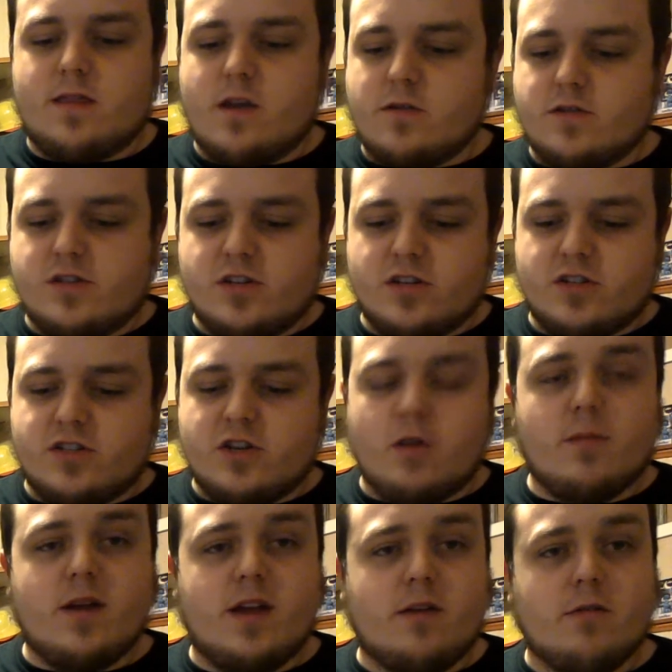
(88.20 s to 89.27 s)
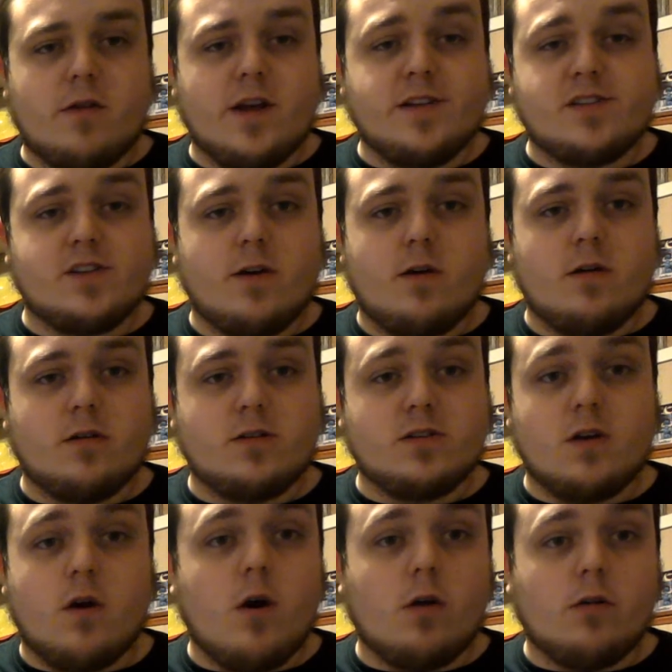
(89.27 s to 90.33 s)
There's just so many great
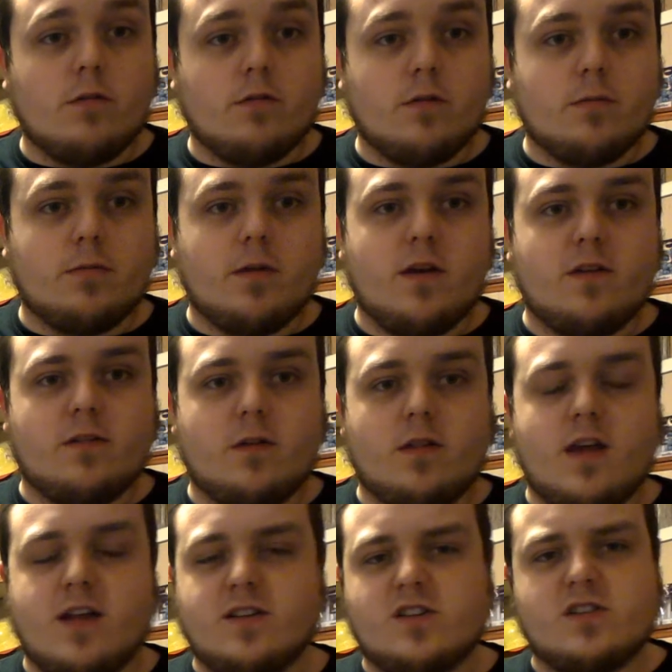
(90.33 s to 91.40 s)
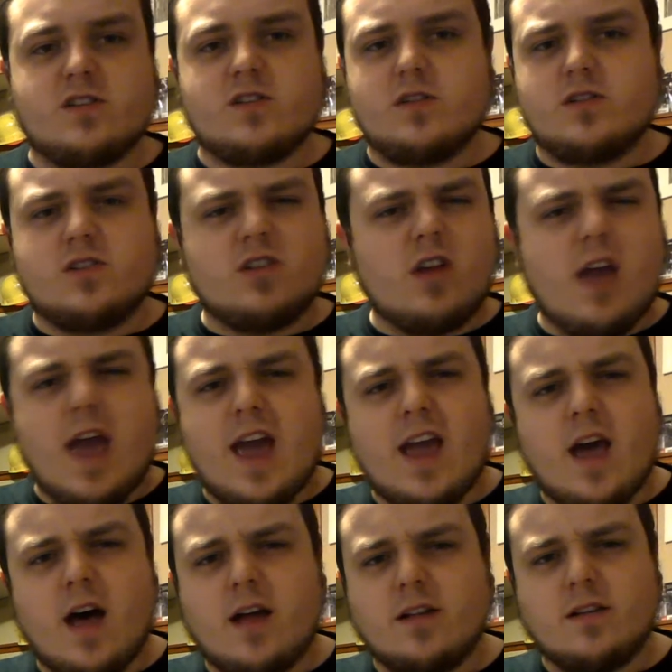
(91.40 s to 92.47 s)
songs all over the place on that.
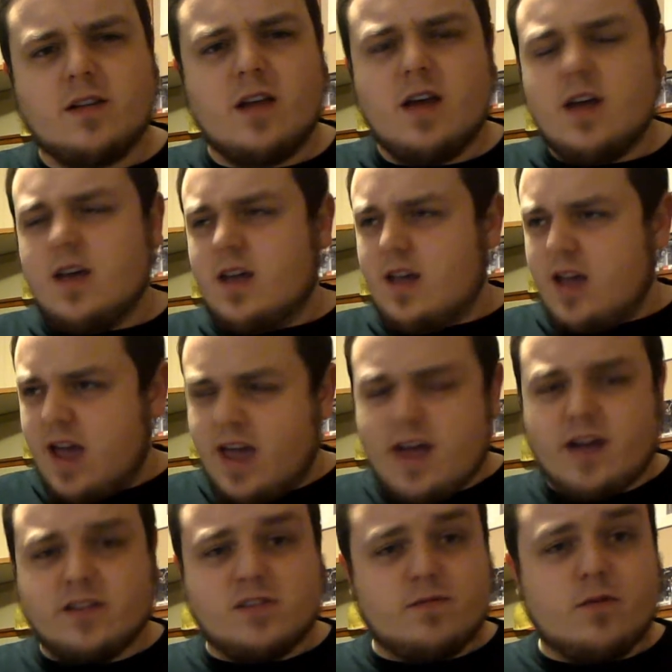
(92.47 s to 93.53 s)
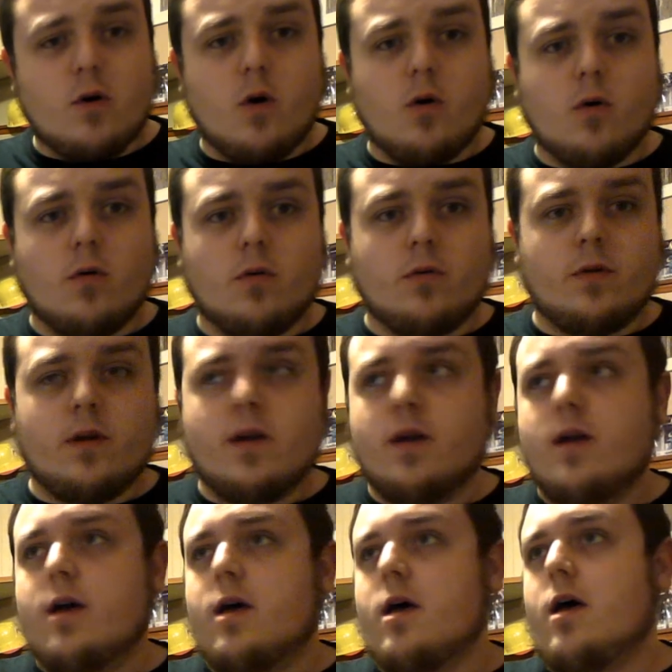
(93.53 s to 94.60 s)
Aeons of Cold,
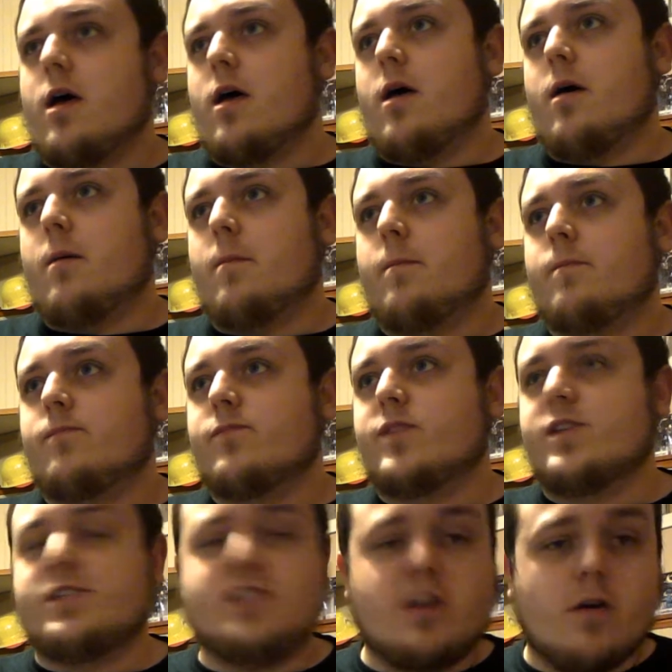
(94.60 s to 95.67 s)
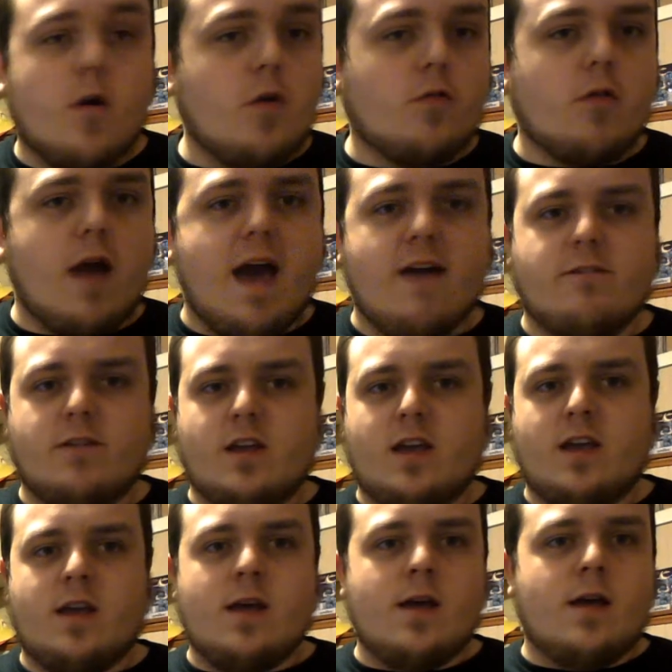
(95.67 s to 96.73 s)
Zero
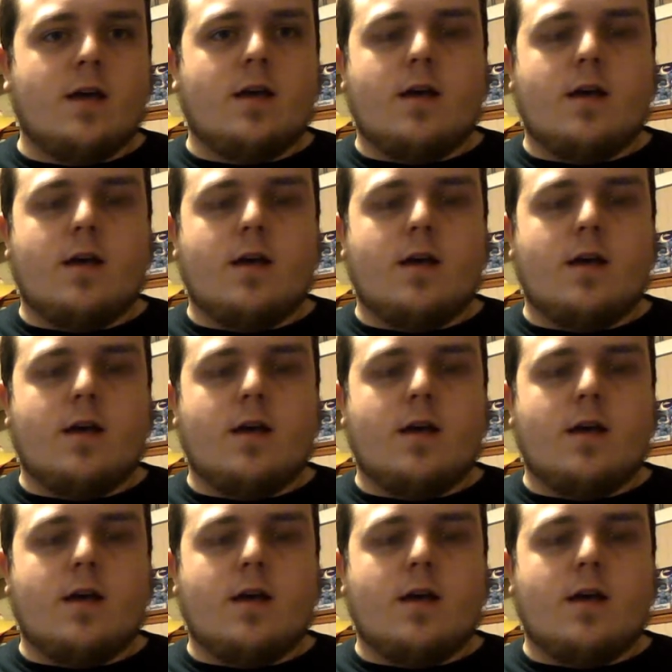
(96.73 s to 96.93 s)
Gravity,